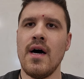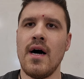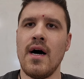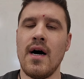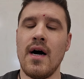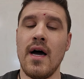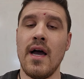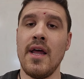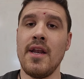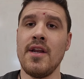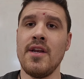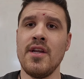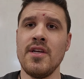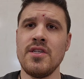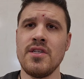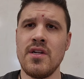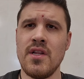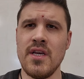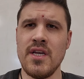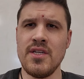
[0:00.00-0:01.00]
Uh, and
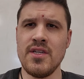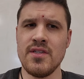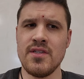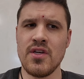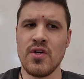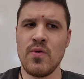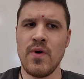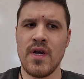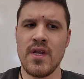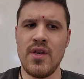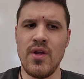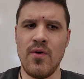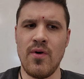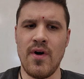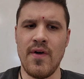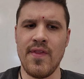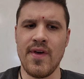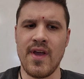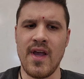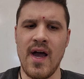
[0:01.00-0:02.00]
additionally, just a quick note
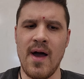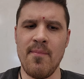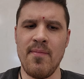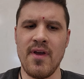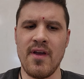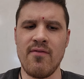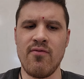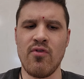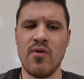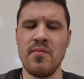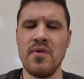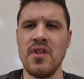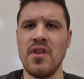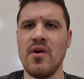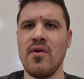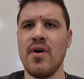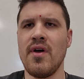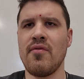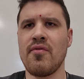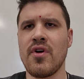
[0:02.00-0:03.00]
on the comp pick
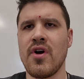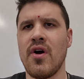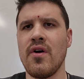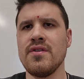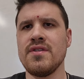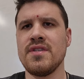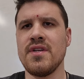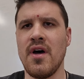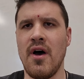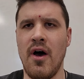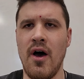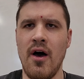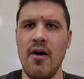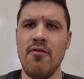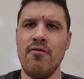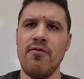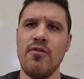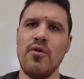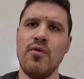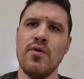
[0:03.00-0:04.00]
formula in regards to
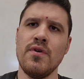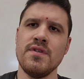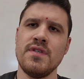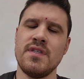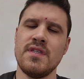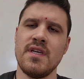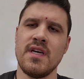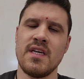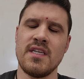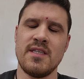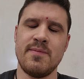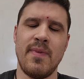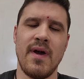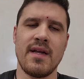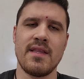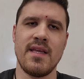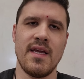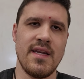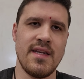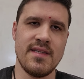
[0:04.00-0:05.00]
Huff, who is
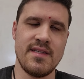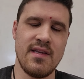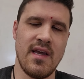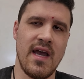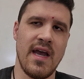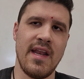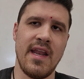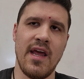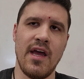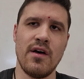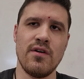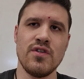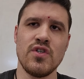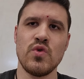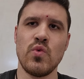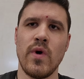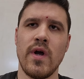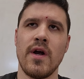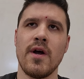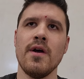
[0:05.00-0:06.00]
expected to sign
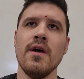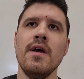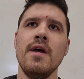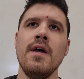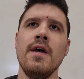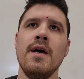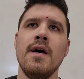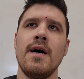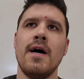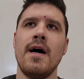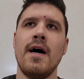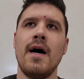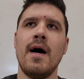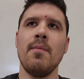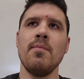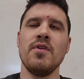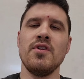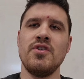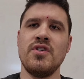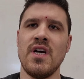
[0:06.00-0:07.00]
elsewhere.
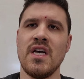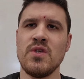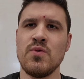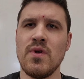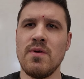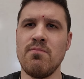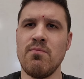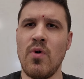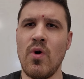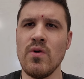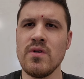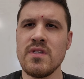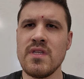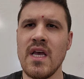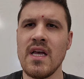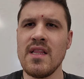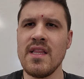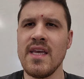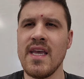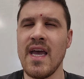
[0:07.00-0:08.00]
Um, the Jets would most
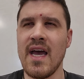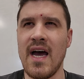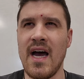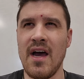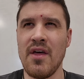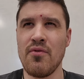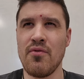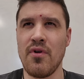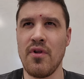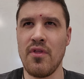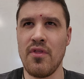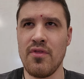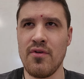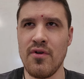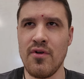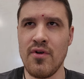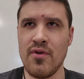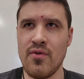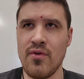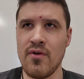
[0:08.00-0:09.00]
likely get either a
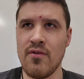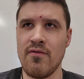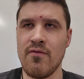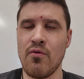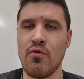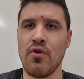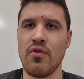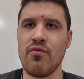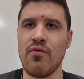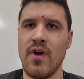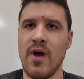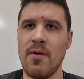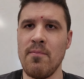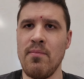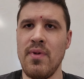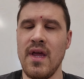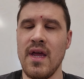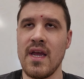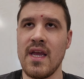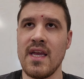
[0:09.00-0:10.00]
third or a fourth
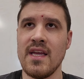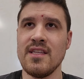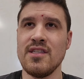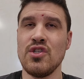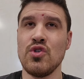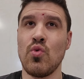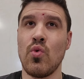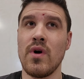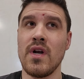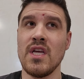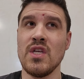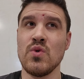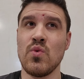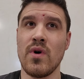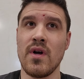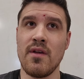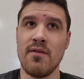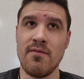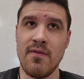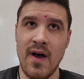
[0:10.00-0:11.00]
round pick in
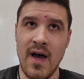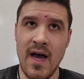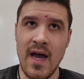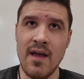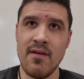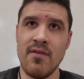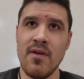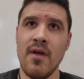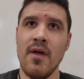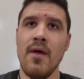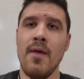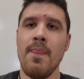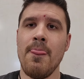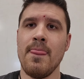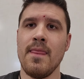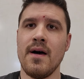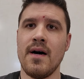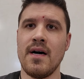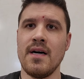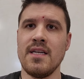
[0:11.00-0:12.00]
2025,
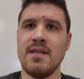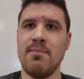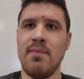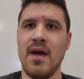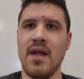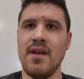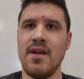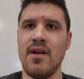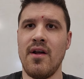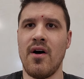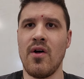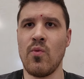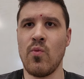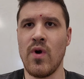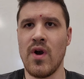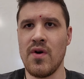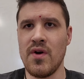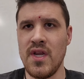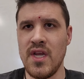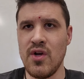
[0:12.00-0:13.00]
uh, dependent on
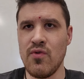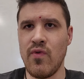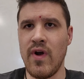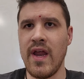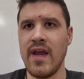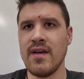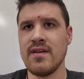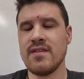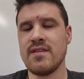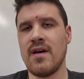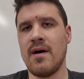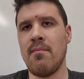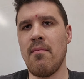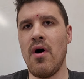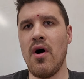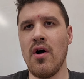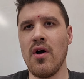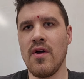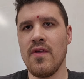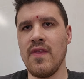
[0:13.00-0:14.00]
where he ranks
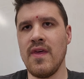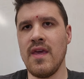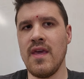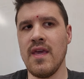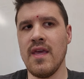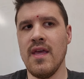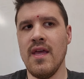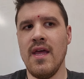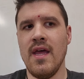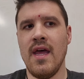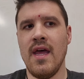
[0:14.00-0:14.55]
among the